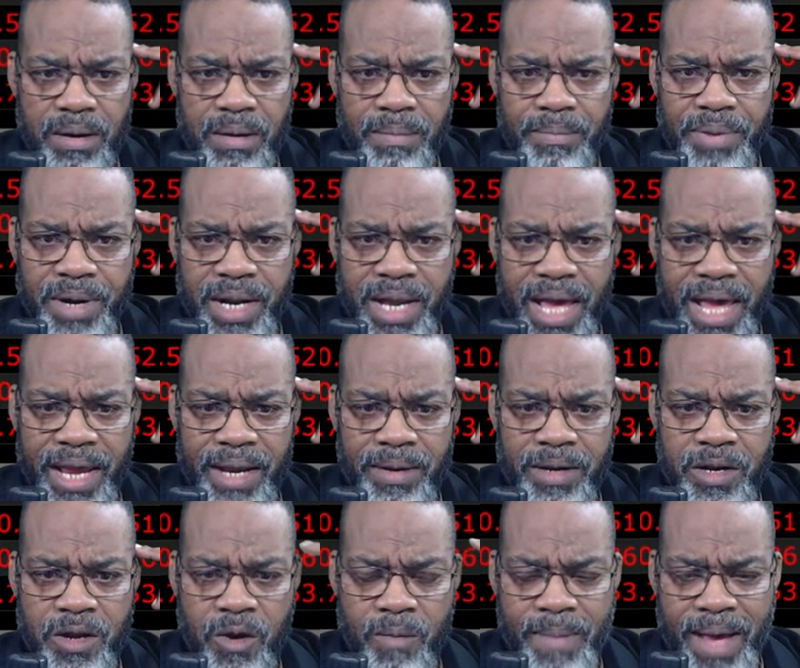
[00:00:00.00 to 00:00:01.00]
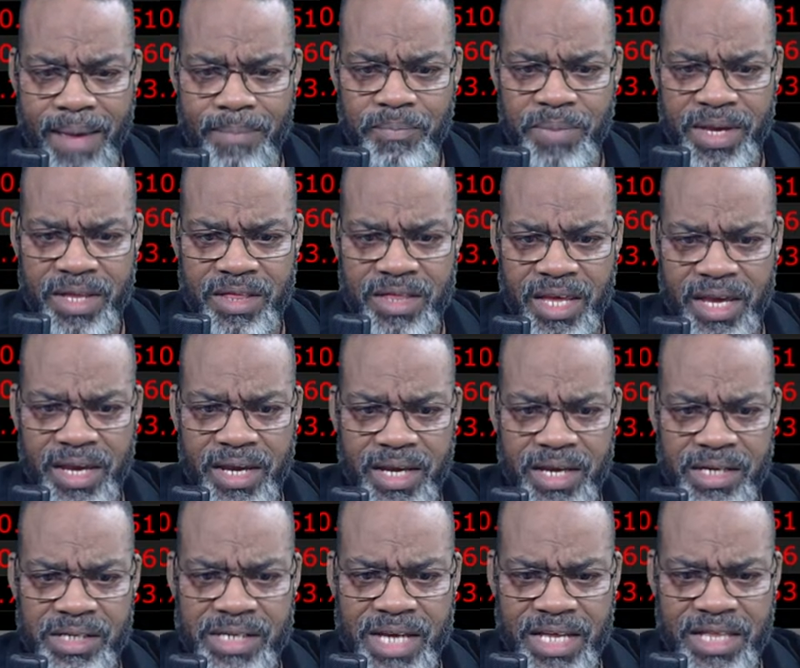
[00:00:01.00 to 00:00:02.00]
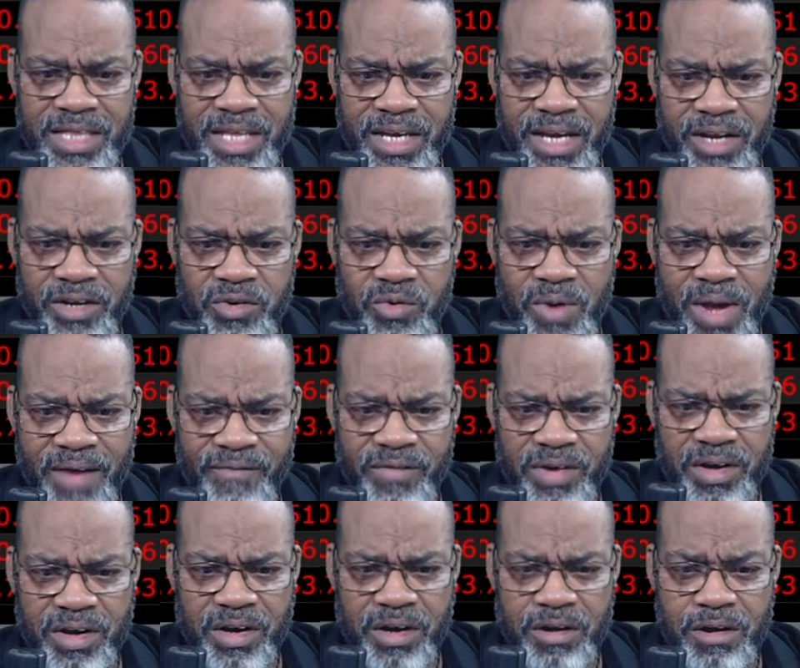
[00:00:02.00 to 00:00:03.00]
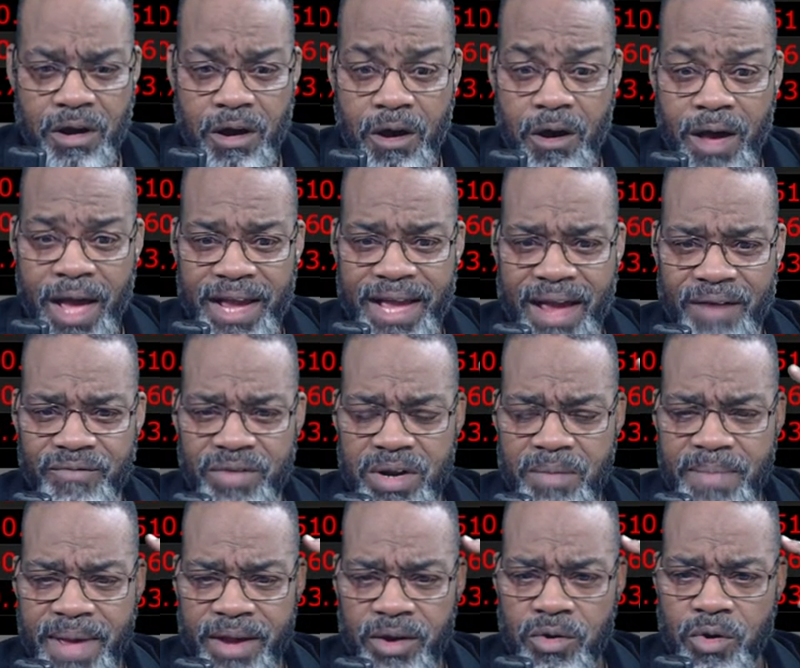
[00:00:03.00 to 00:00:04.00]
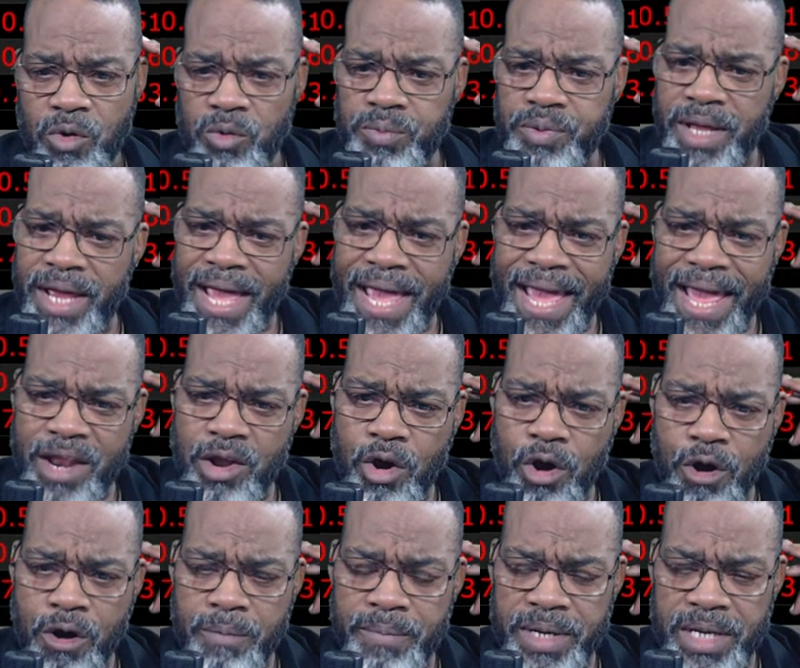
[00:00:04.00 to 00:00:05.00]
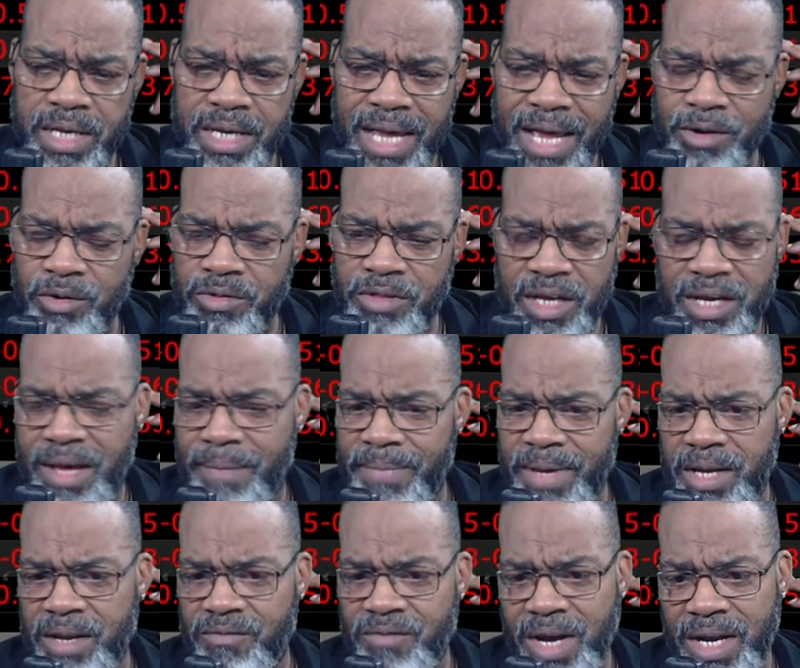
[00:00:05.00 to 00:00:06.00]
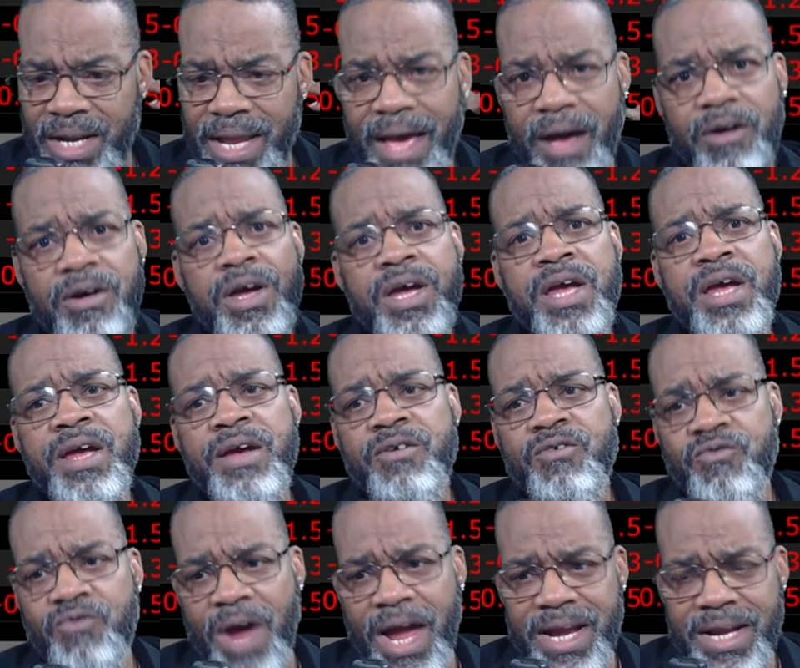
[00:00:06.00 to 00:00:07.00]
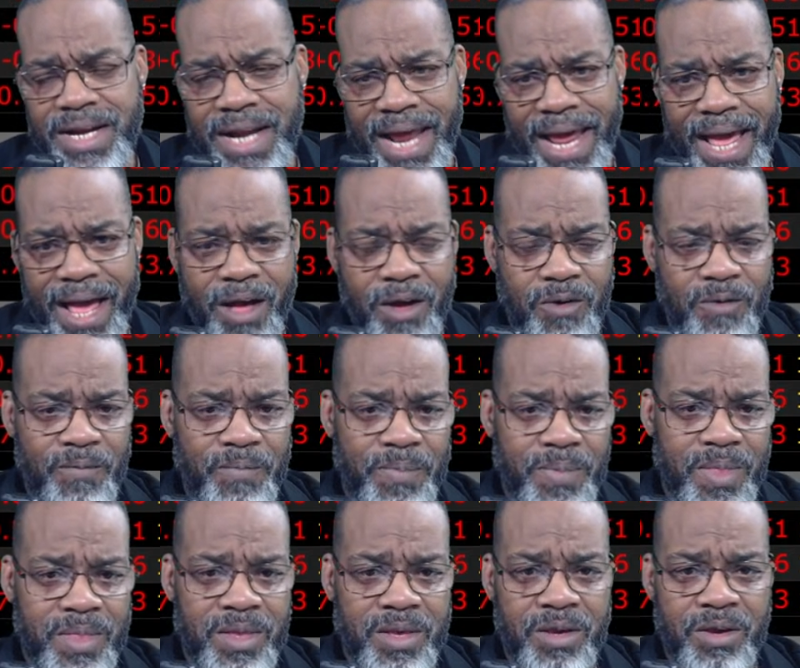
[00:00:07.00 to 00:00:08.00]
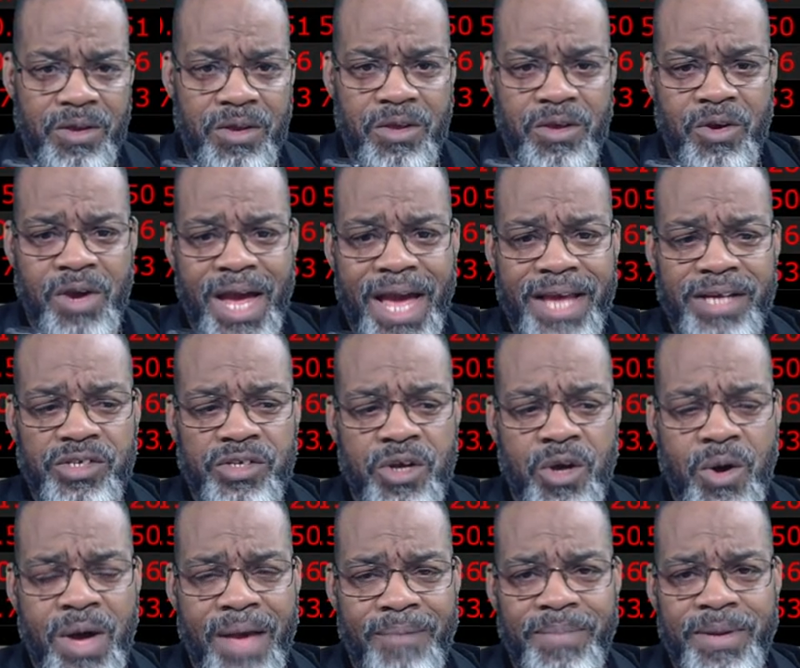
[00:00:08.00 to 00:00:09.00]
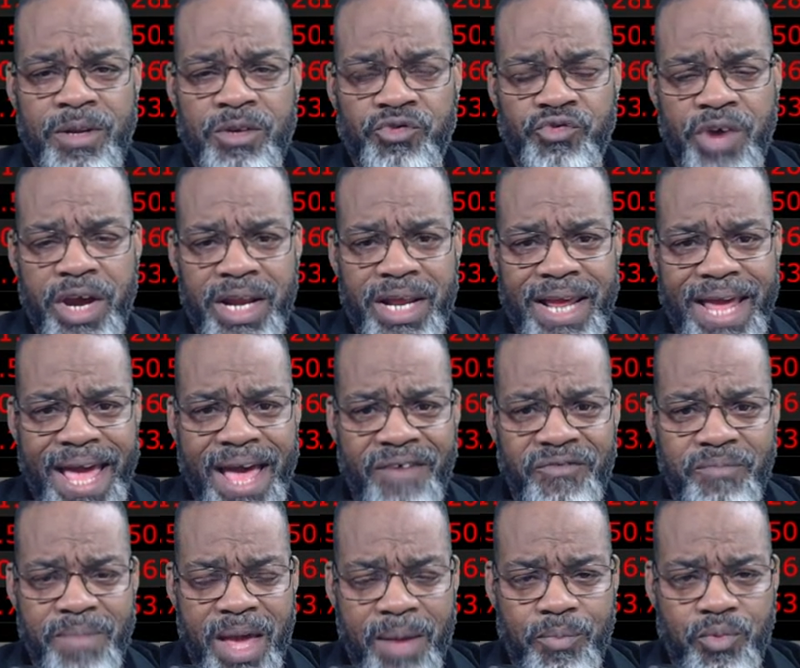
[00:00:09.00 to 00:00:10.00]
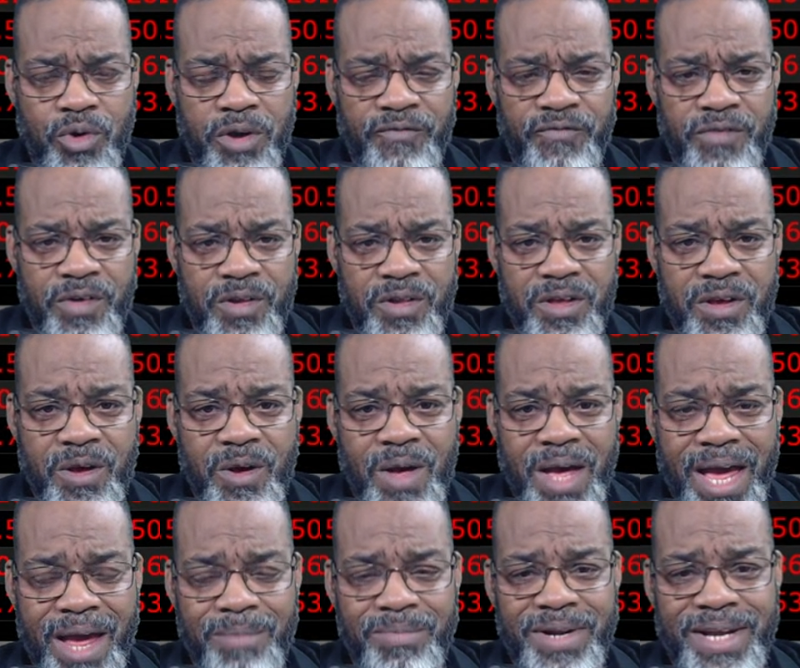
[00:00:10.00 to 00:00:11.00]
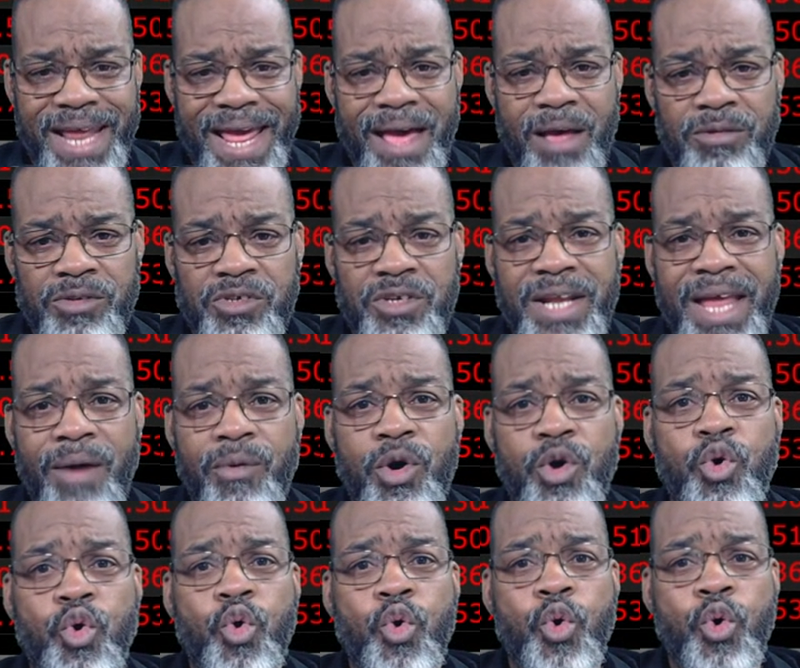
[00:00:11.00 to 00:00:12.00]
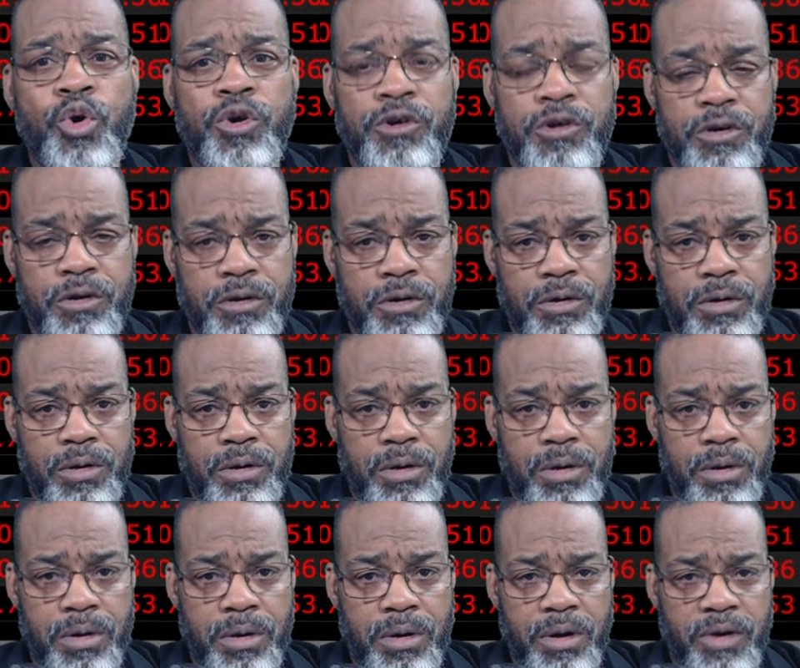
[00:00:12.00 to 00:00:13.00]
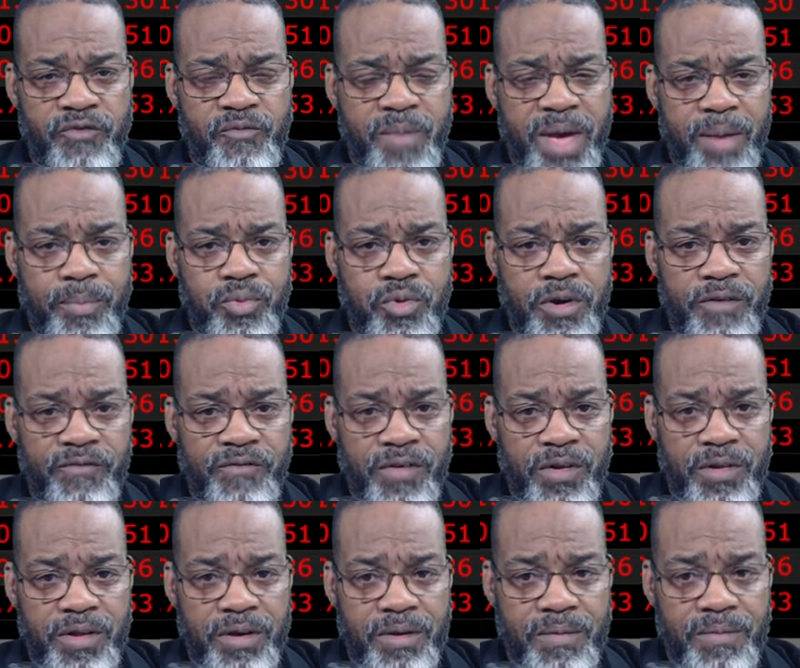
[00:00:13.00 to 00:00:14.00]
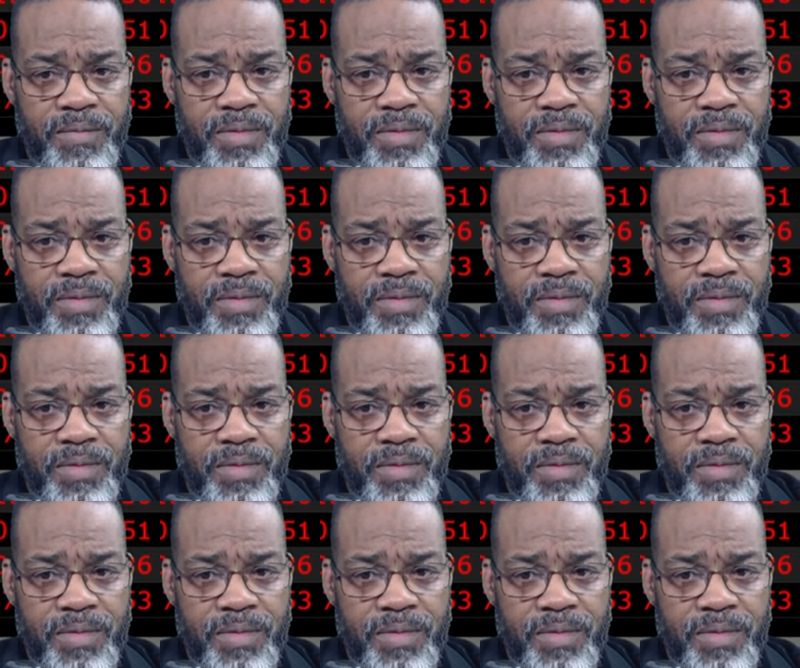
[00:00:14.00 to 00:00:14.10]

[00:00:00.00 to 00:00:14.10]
But I, you know, my big thing is I think I do have a, no, I got rid of my gold play. I had Harmony. I don't think I'm in it right now. Right now, you, guys know I've been trading half my portfolio. I'm down to now a quarter of my portfolio.